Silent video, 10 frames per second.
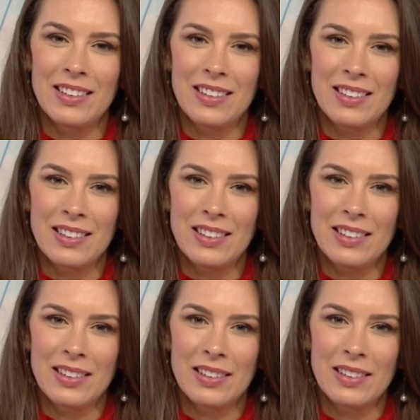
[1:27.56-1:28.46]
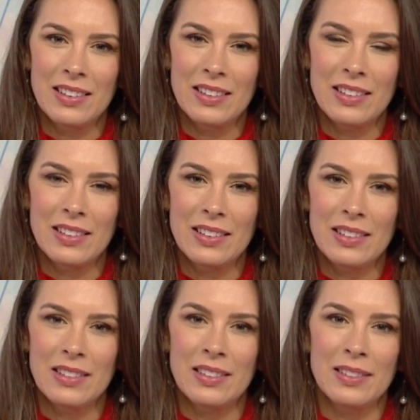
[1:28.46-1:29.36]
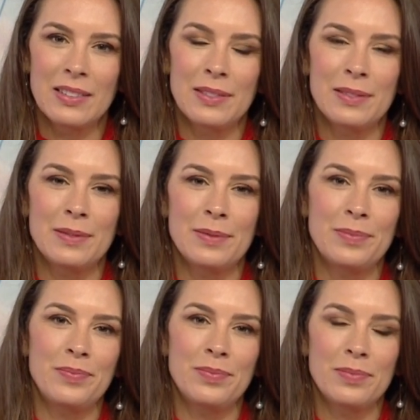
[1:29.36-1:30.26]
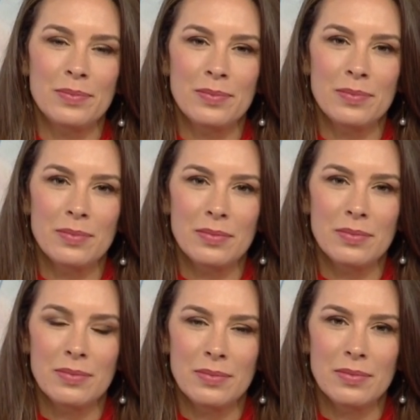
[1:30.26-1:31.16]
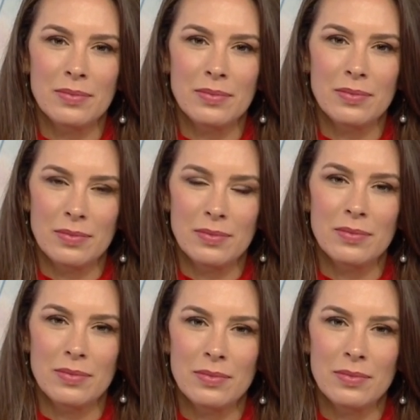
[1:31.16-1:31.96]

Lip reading: This person isn't speaking.